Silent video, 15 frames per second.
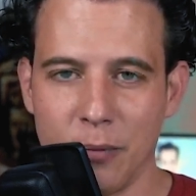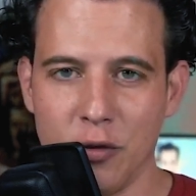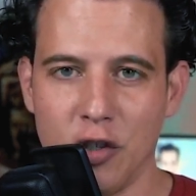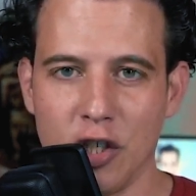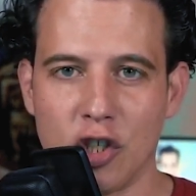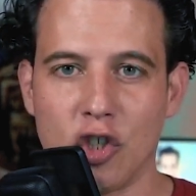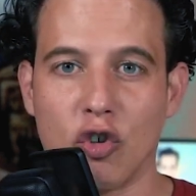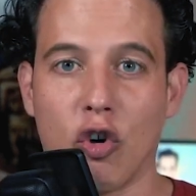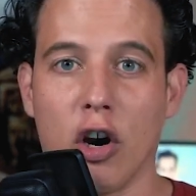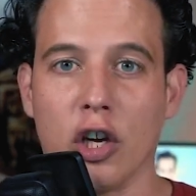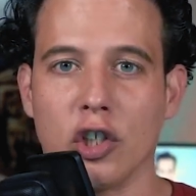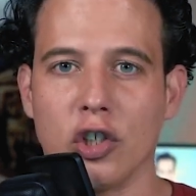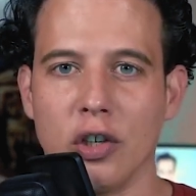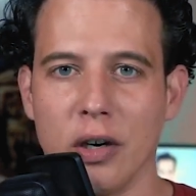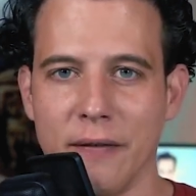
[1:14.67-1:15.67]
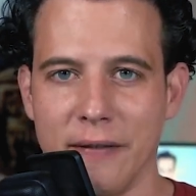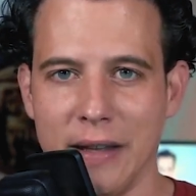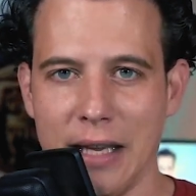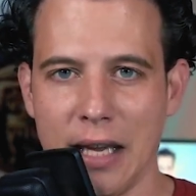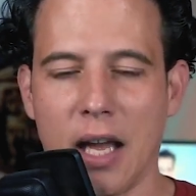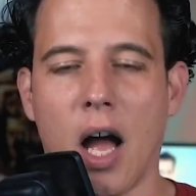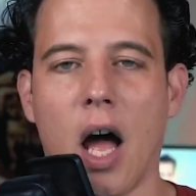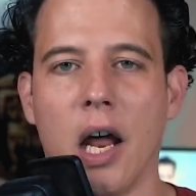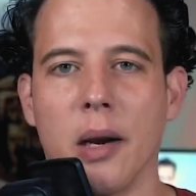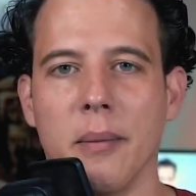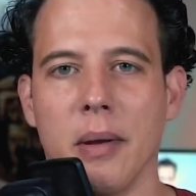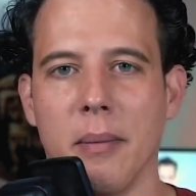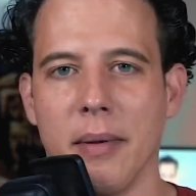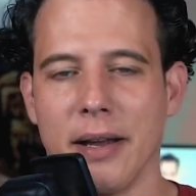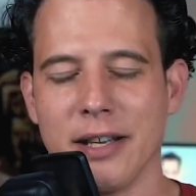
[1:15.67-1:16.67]
destruction of the
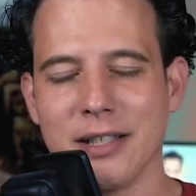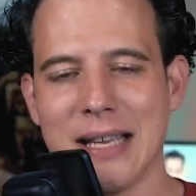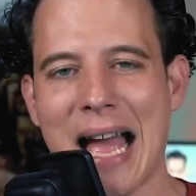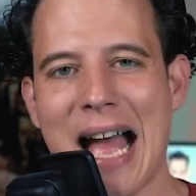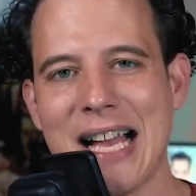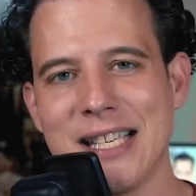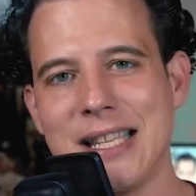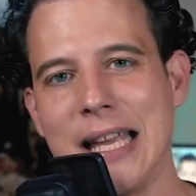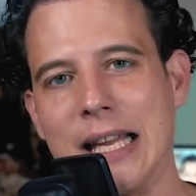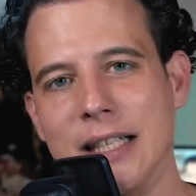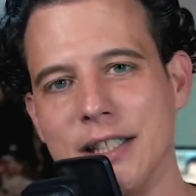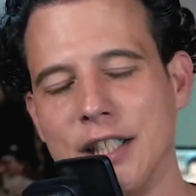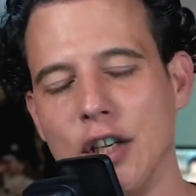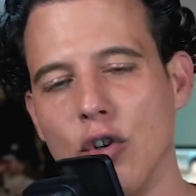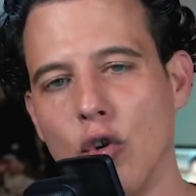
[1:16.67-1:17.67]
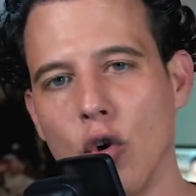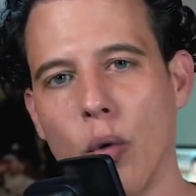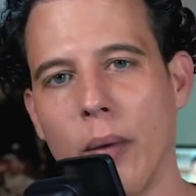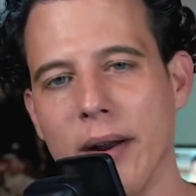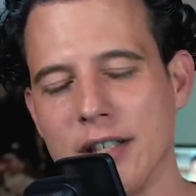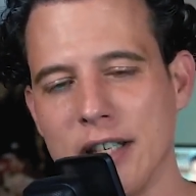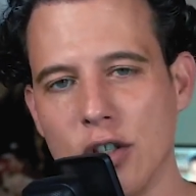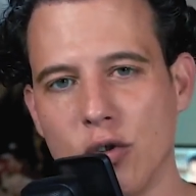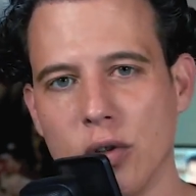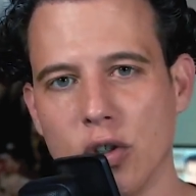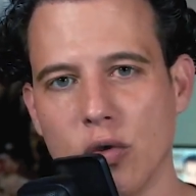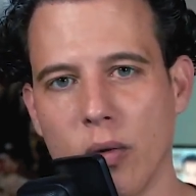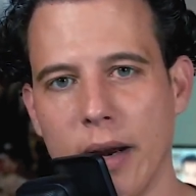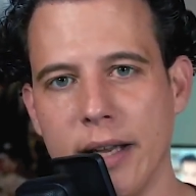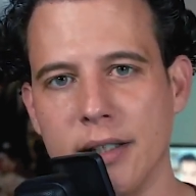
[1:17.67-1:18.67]
economy, because as they continue to raise
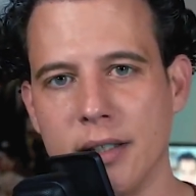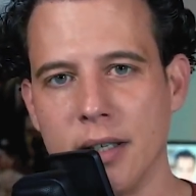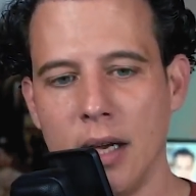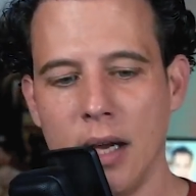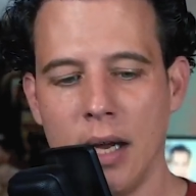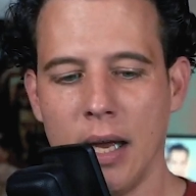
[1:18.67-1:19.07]
interest rates,